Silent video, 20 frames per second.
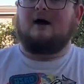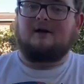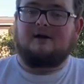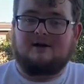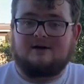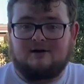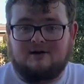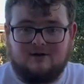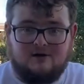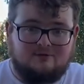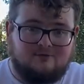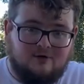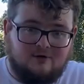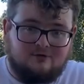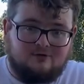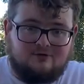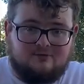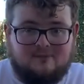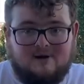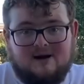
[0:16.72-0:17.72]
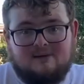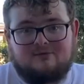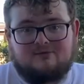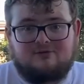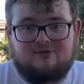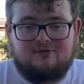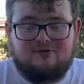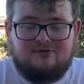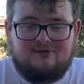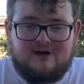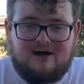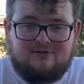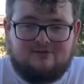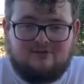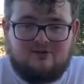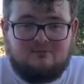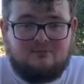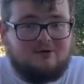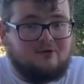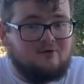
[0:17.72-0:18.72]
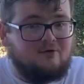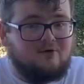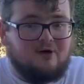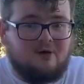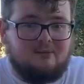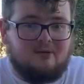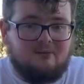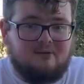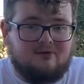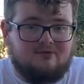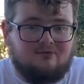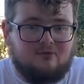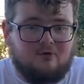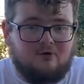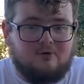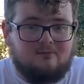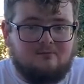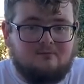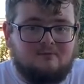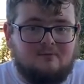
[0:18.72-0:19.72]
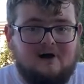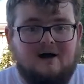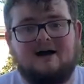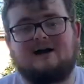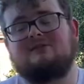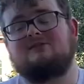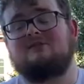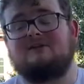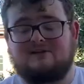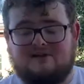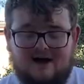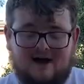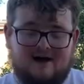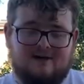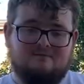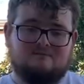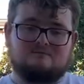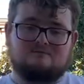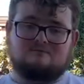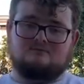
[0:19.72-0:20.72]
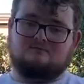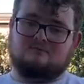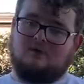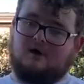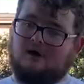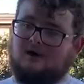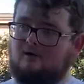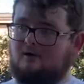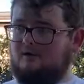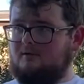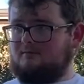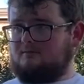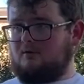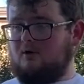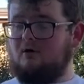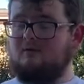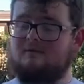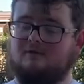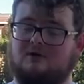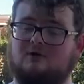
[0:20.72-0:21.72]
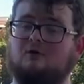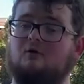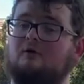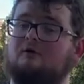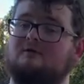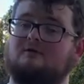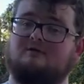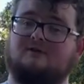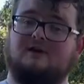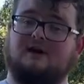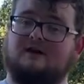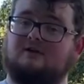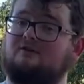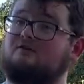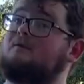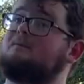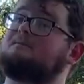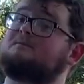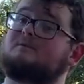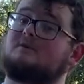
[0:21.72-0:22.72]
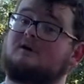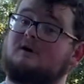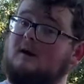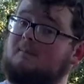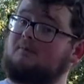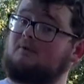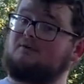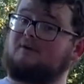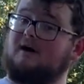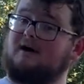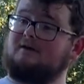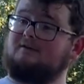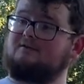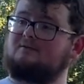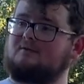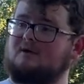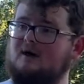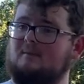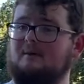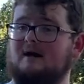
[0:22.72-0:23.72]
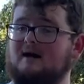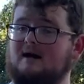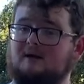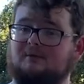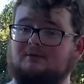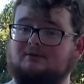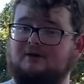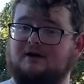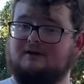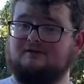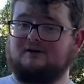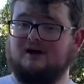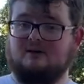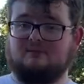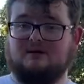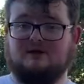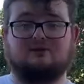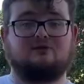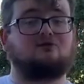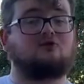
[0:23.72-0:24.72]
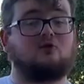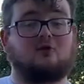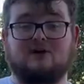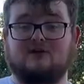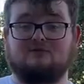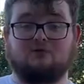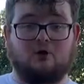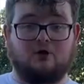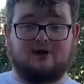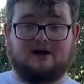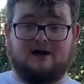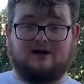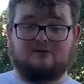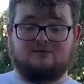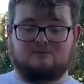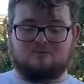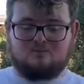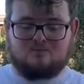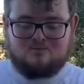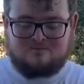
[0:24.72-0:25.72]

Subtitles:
Howdy and hello, folks. My name is Tristan Sasser, but you can call me Mates4. And today, or over the course of the next couple days, and by couple days, I mean 24 days,